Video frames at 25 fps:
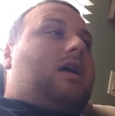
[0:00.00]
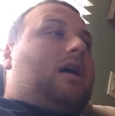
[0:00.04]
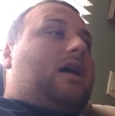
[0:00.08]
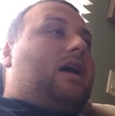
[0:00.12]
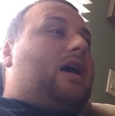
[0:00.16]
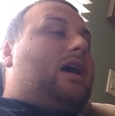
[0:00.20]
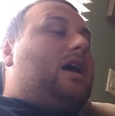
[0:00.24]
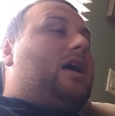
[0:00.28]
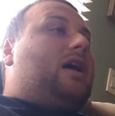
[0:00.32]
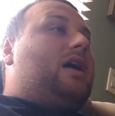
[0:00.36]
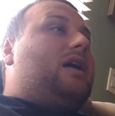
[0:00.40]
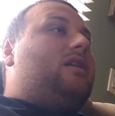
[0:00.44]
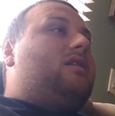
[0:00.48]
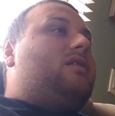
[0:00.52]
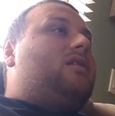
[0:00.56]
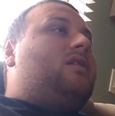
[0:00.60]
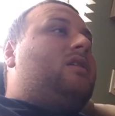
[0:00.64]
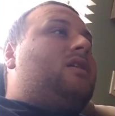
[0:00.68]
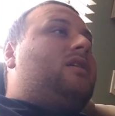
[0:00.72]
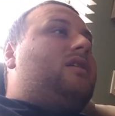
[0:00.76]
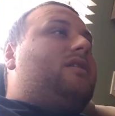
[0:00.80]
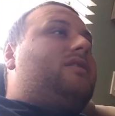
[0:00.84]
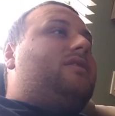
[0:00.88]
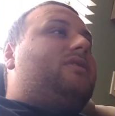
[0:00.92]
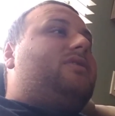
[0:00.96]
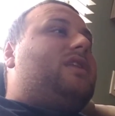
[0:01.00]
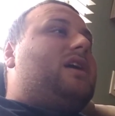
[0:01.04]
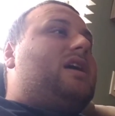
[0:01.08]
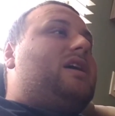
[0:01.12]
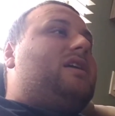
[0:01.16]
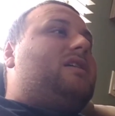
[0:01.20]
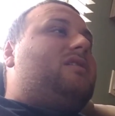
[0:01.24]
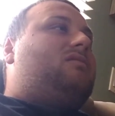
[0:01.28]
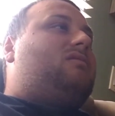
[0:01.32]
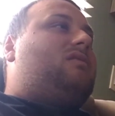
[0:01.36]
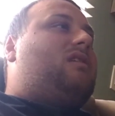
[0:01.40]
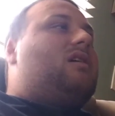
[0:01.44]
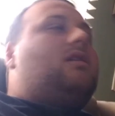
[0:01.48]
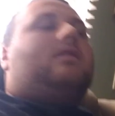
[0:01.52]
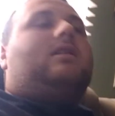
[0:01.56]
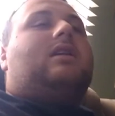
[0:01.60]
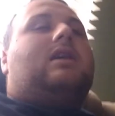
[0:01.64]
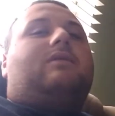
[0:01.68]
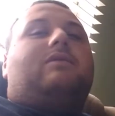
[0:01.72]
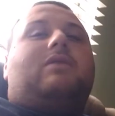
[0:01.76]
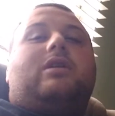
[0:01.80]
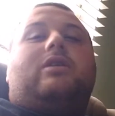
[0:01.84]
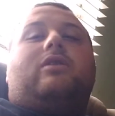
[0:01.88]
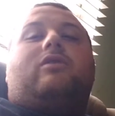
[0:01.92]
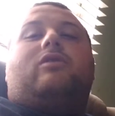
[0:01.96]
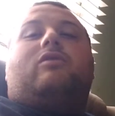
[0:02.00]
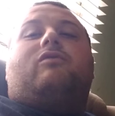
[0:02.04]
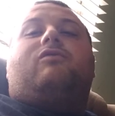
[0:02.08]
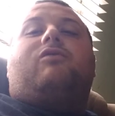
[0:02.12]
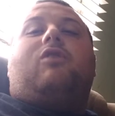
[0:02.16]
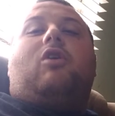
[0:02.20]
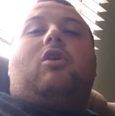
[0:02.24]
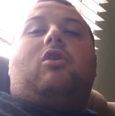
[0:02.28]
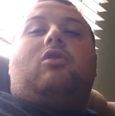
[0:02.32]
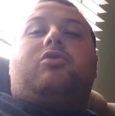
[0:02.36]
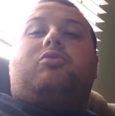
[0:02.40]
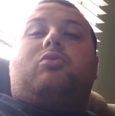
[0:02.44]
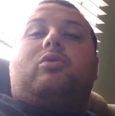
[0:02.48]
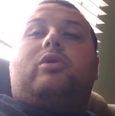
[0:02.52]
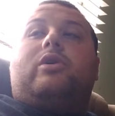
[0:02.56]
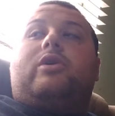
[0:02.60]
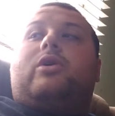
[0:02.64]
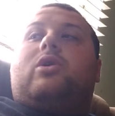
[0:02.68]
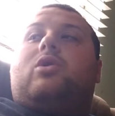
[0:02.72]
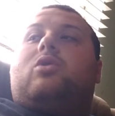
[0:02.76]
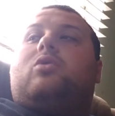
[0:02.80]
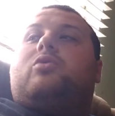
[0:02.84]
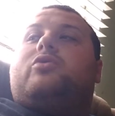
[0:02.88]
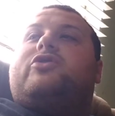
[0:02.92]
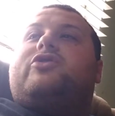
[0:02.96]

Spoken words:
and they didn't even fall through,